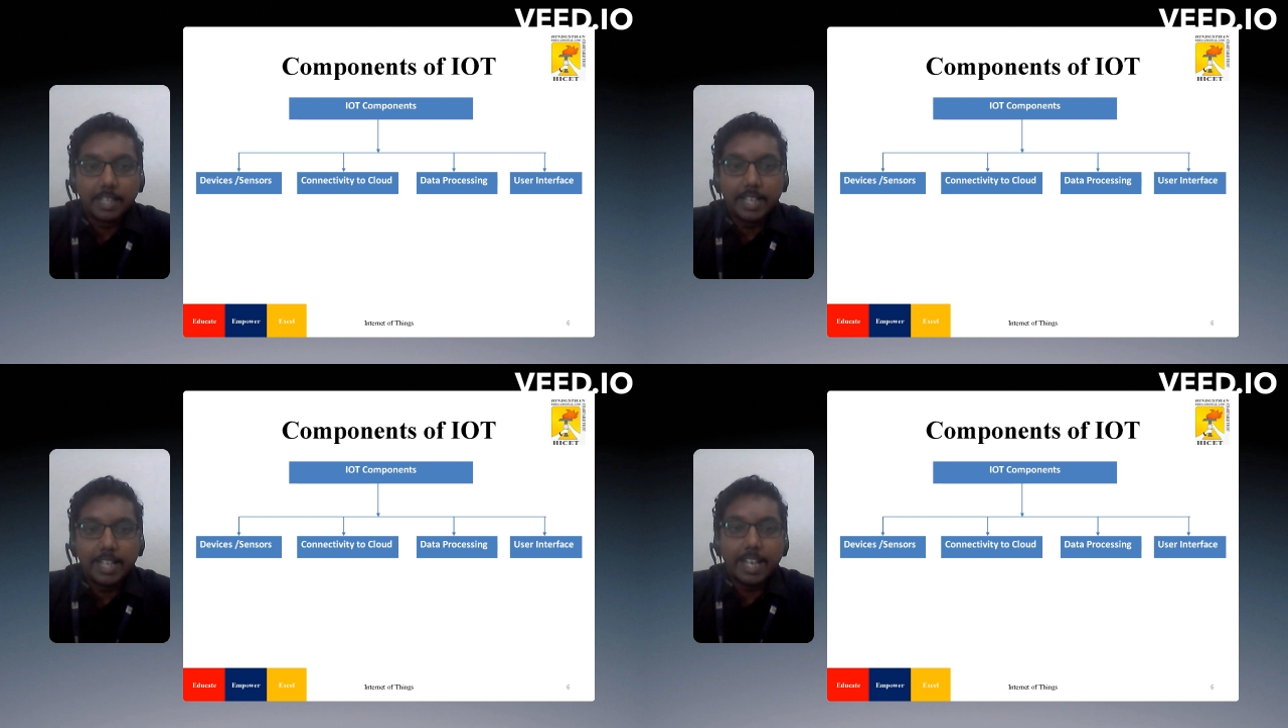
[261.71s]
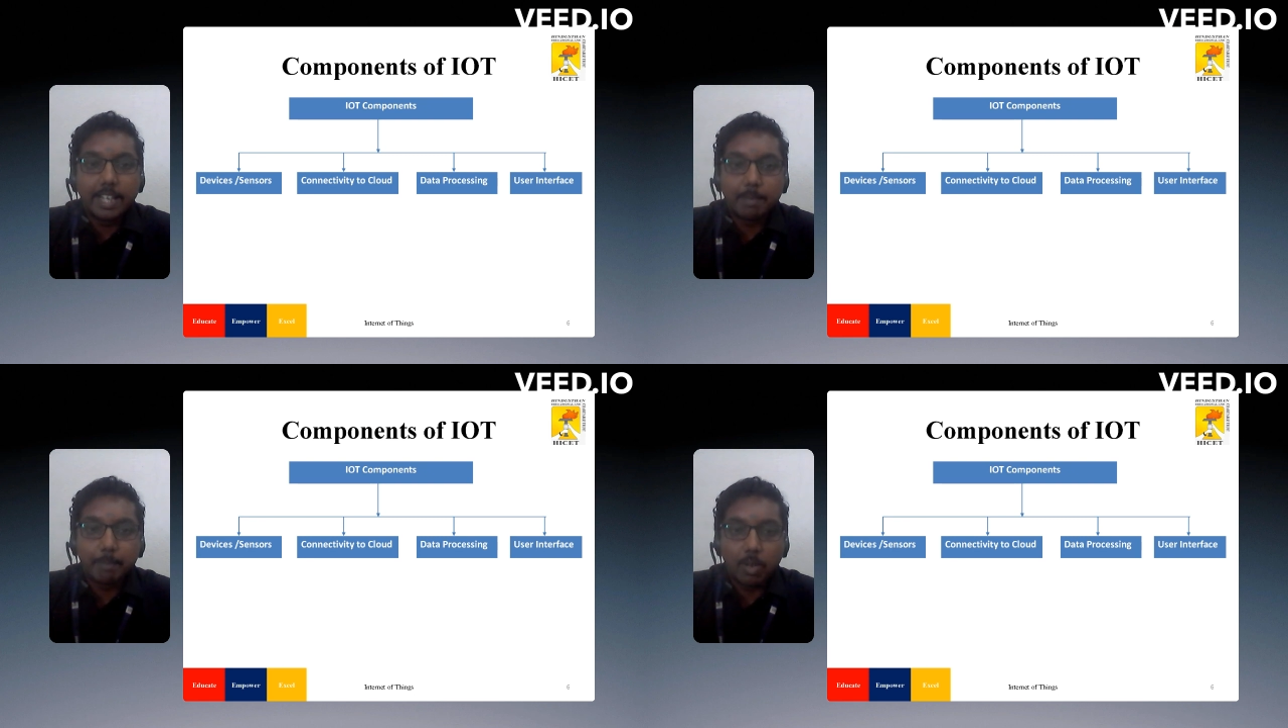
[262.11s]
Then
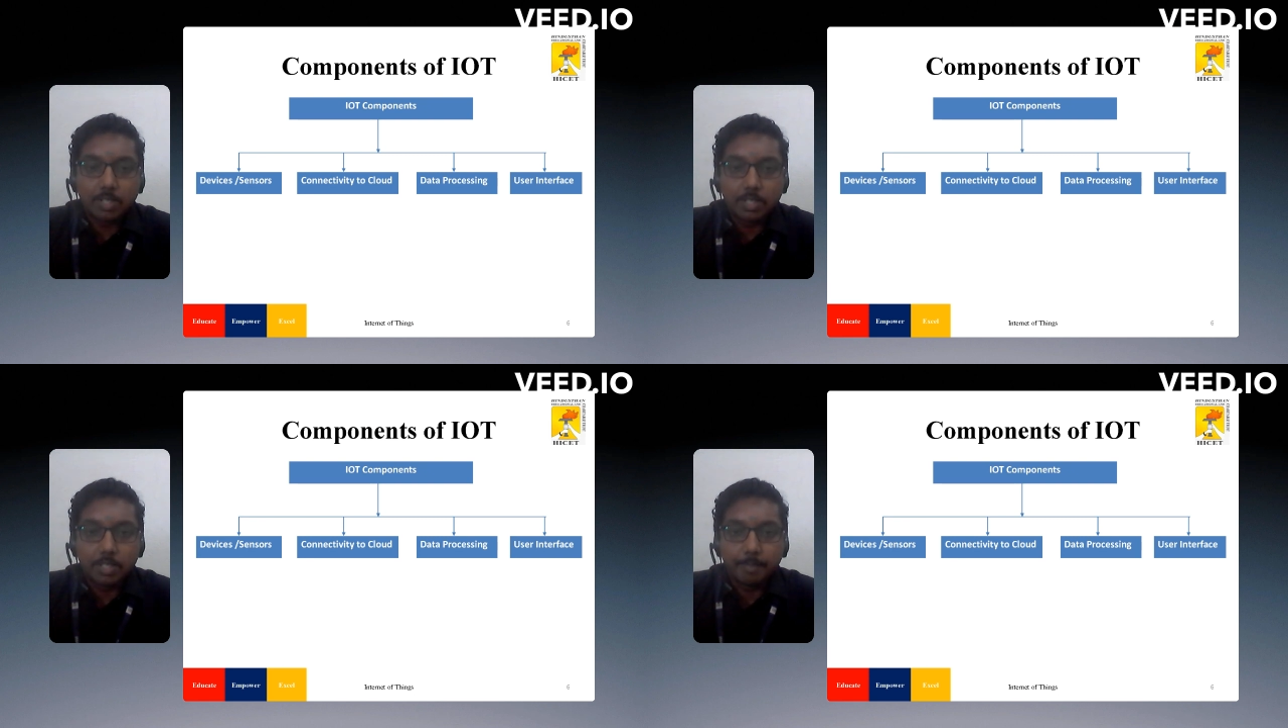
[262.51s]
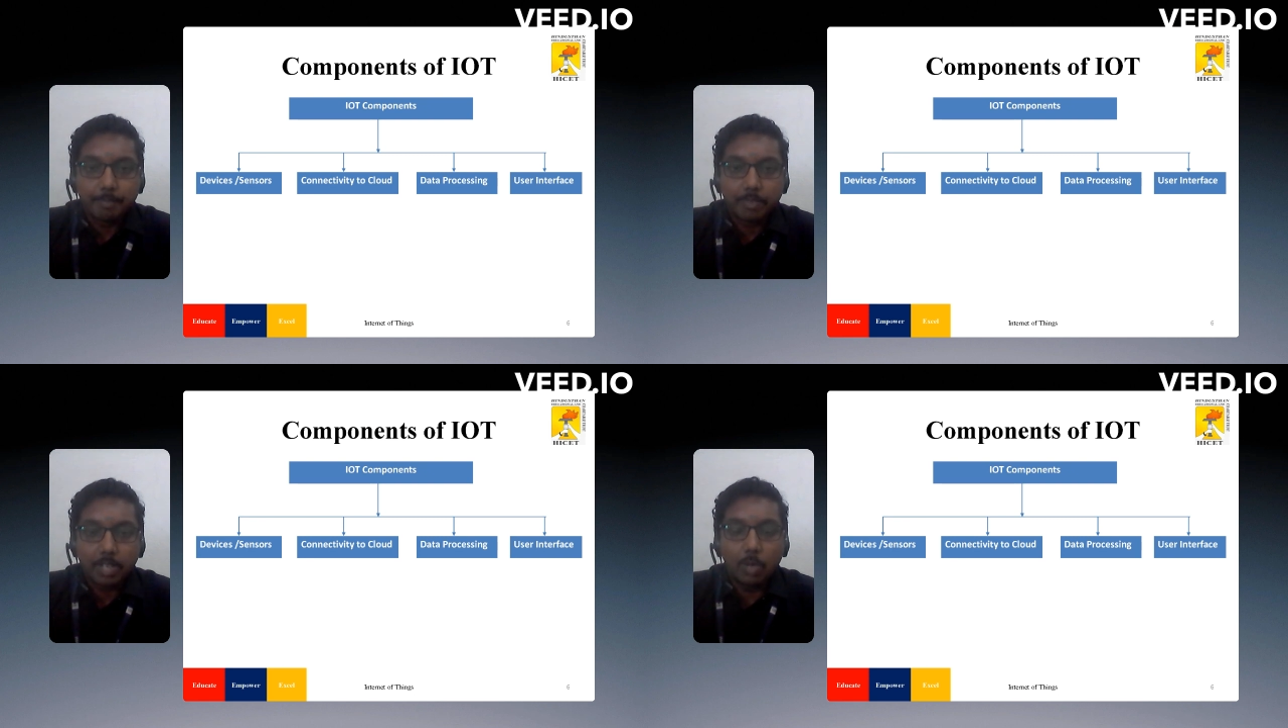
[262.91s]
data processing,
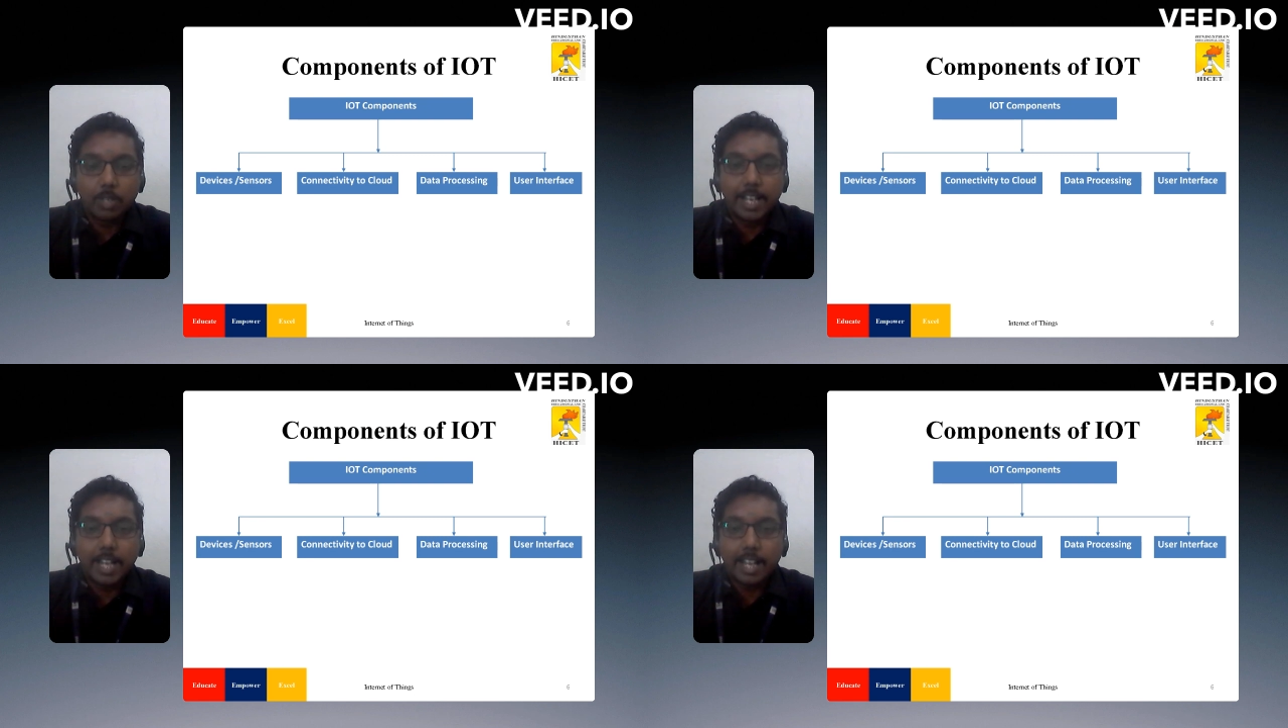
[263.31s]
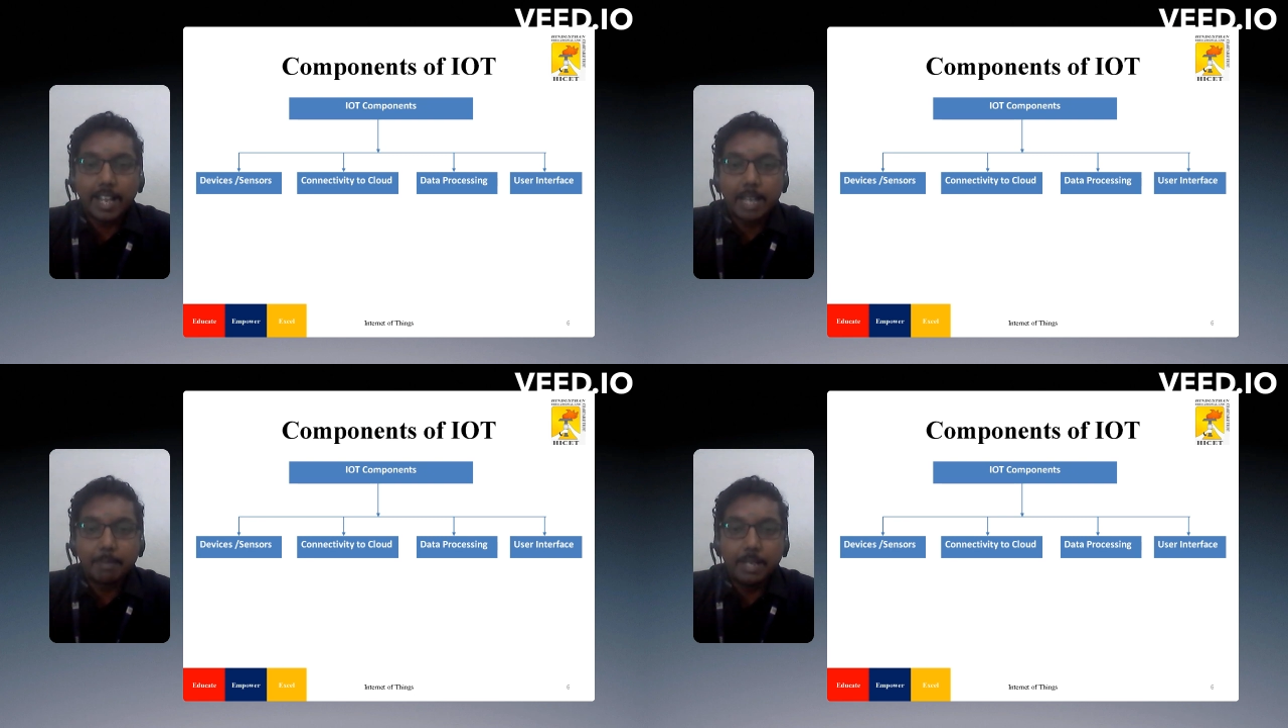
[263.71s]
how the data
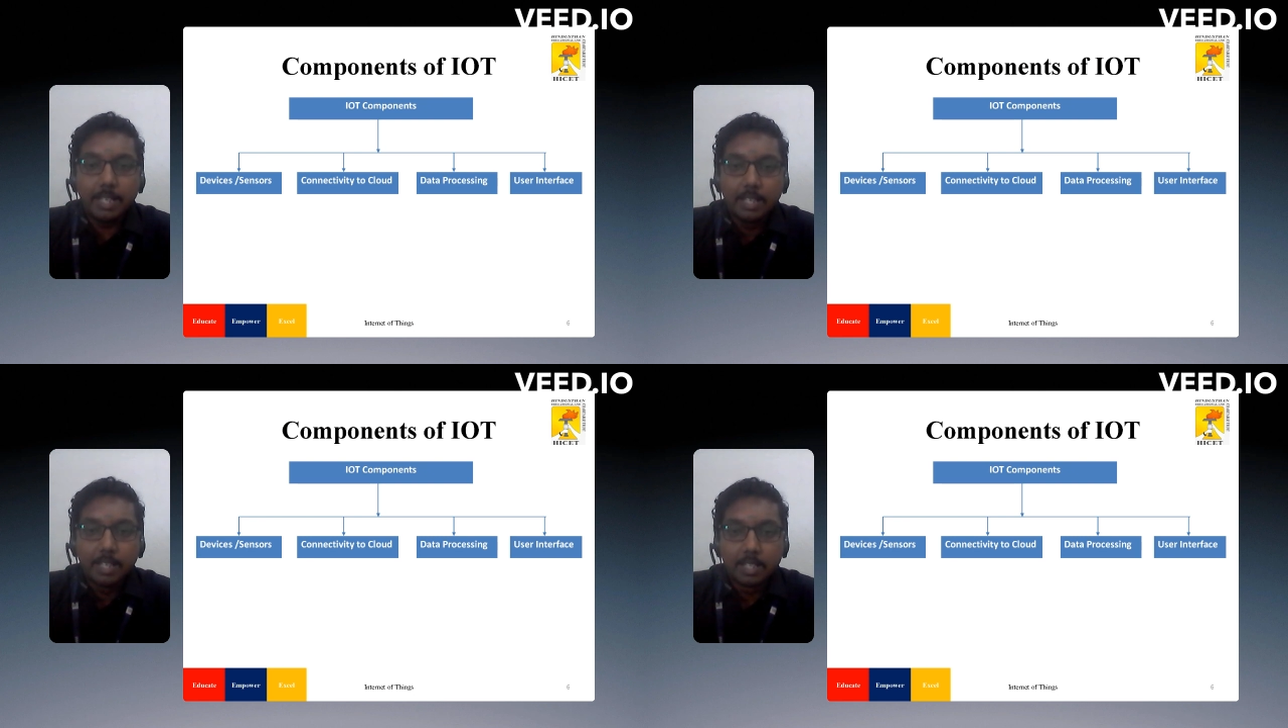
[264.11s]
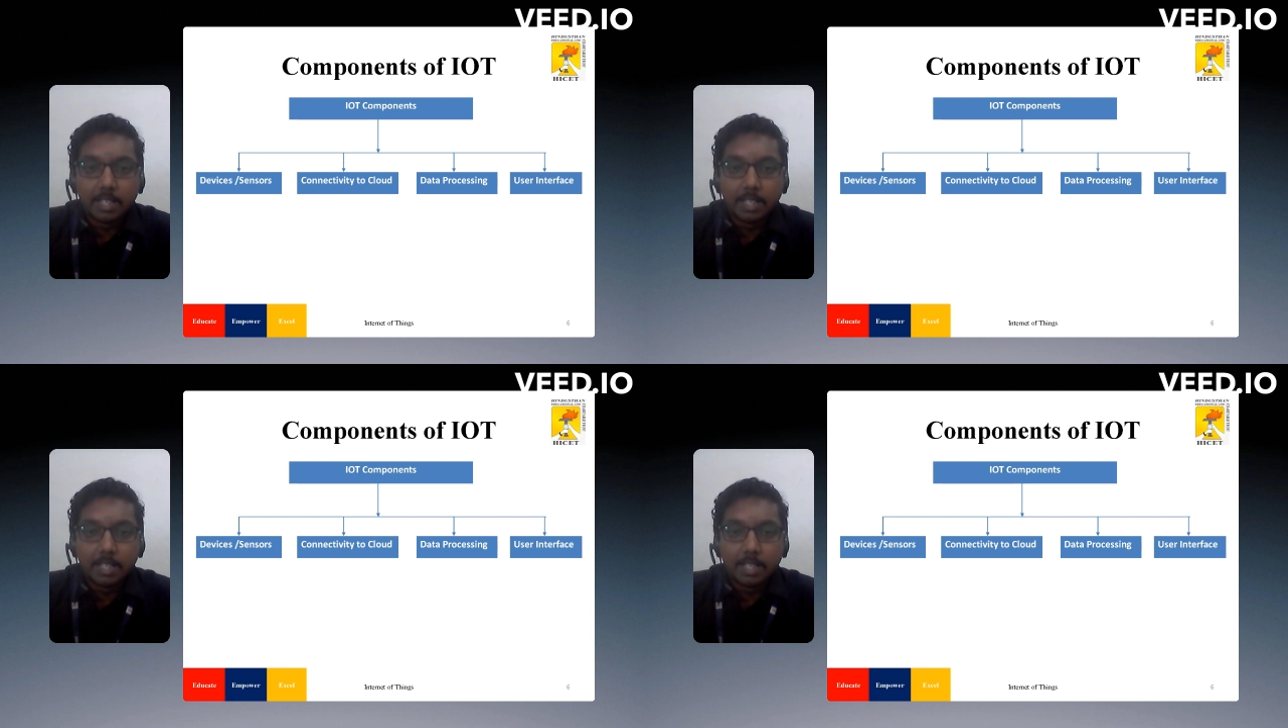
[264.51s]
can be